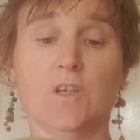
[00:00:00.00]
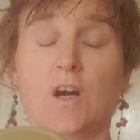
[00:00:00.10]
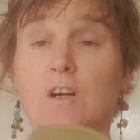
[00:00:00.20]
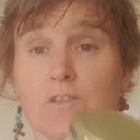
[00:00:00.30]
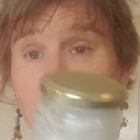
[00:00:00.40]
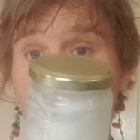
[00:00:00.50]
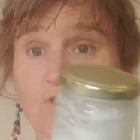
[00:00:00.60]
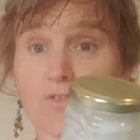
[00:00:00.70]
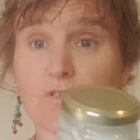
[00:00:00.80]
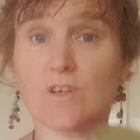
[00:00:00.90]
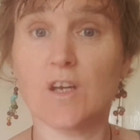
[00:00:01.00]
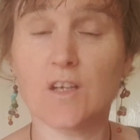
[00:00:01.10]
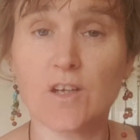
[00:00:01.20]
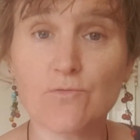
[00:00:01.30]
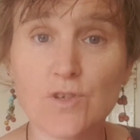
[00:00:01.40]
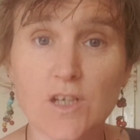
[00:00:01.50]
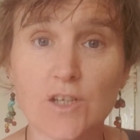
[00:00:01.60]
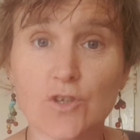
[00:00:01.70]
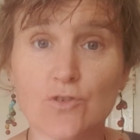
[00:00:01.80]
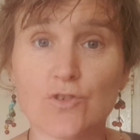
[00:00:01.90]
Or just a really
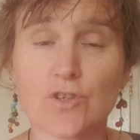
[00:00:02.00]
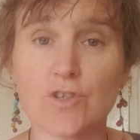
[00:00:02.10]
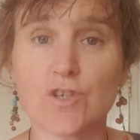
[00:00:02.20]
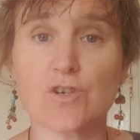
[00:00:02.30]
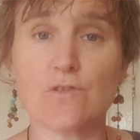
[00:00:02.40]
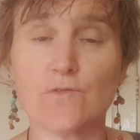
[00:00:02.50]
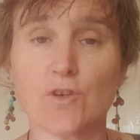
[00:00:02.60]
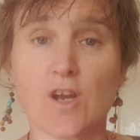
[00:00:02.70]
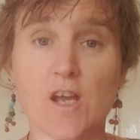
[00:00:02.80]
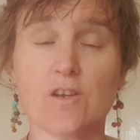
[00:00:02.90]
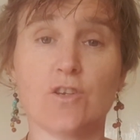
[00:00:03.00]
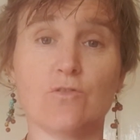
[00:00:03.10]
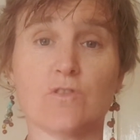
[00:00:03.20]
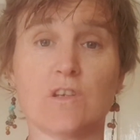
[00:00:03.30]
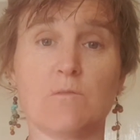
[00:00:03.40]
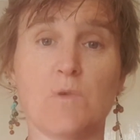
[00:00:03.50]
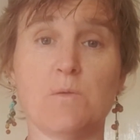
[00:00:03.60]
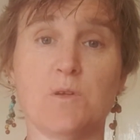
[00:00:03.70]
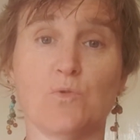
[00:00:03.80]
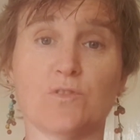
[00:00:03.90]
good conditioner for your hair, using it
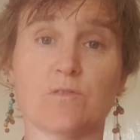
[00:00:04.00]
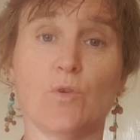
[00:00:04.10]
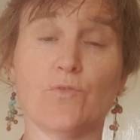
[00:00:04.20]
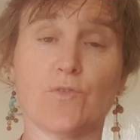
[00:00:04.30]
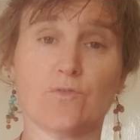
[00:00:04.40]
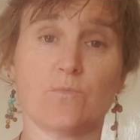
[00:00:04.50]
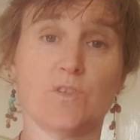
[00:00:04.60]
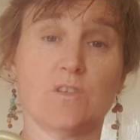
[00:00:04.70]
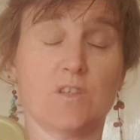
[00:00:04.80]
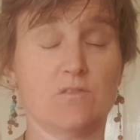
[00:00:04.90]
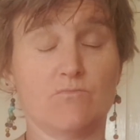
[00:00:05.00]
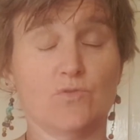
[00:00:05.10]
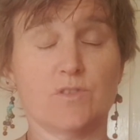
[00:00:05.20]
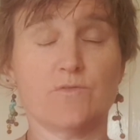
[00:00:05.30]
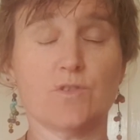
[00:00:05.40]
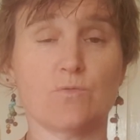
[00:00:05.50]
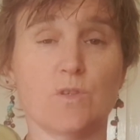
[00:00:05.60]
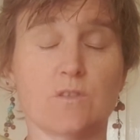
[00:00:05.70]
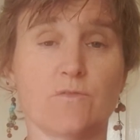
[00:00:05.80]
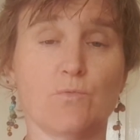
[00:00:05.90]
maybe once a month or something like that, once every 2
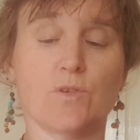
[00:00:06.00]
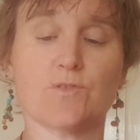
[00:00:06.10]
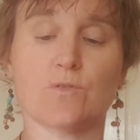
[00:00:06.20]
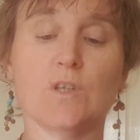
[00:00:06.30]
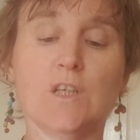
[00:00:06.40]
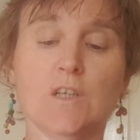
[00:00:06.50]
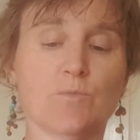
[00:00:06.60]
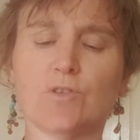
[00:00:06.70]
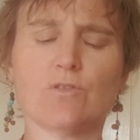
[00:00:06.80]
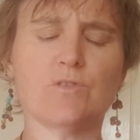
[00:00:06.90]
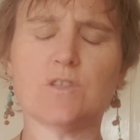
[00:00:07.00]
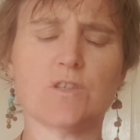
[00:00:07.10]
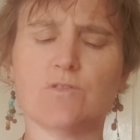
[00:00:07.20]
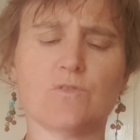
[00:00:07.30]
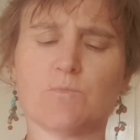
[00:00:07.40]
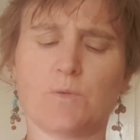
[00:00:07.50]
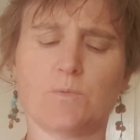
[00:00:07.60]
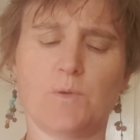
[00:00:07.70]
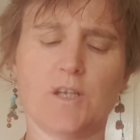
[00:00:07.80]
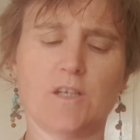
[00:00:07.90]
weeks if you want to. But you don't need to use it
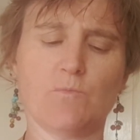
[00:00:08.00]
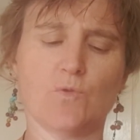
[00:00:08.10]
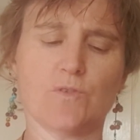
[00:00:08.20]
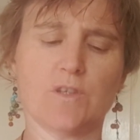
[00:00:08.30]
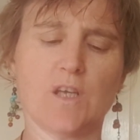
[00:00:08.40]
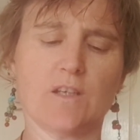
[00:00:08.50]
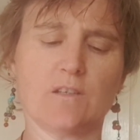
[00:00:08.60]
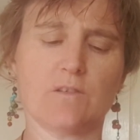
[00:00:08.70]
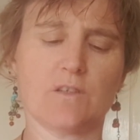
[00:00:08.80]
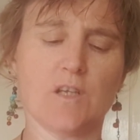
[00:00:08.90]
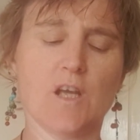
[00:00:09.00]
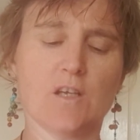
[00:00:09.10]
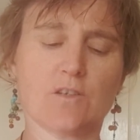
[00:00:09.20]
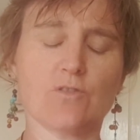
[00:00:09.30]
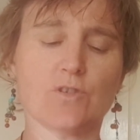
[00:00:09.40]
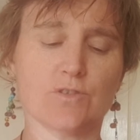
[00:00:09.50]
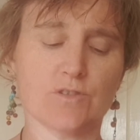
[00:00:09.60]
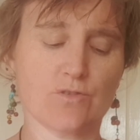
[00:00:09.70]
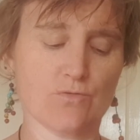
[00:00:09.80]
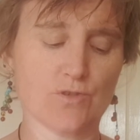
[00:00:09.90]
probably any more than that. And then coconut is
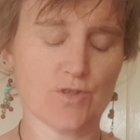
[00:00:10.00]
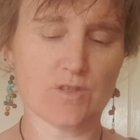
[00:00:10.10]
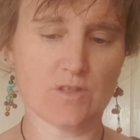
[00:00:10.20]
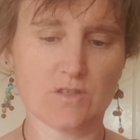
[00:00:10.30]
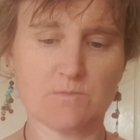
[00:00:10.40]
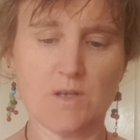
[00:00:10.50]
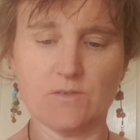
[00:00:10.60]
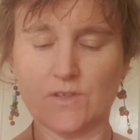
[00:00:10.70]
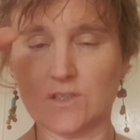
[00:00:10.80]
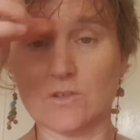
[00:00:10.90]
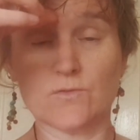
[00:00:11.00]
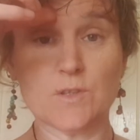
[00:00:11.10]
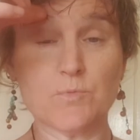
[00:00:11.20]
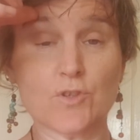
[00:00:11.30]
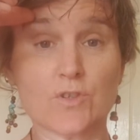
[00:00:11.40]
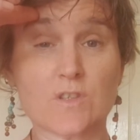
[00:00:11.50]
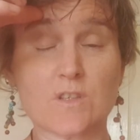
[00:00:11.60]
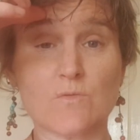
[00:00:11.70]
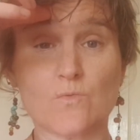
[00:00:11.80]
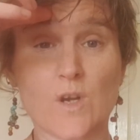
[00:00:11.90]
gorgeous. The smell of it is lovely. But just
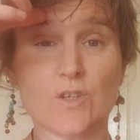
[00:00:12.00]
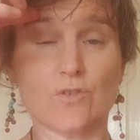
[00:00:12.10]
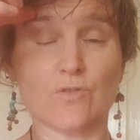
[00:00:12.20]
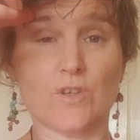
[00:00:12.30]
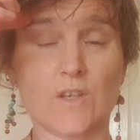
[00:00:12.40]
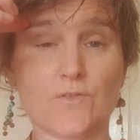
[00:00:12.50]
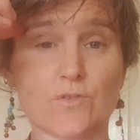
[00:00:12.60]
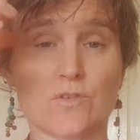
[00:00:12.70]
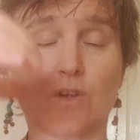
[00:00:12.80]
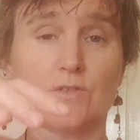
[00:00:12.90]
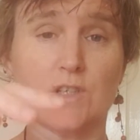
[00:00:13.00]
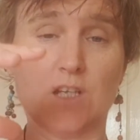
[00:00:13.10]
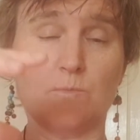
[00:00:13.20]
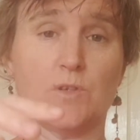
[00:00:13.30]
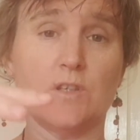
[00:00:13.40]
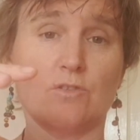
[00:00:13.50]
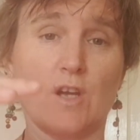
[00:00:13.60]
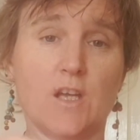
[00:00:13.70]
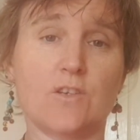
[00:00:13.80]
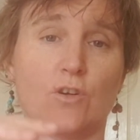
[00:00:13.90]
if you're going to keep it in your
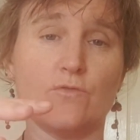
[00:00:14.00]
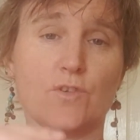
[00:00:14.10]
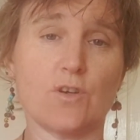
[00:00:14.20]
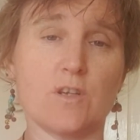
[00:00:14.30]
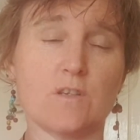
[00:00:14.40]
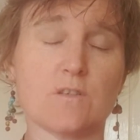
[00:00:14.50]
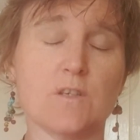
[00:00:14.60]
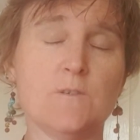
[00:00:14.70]
head overnight,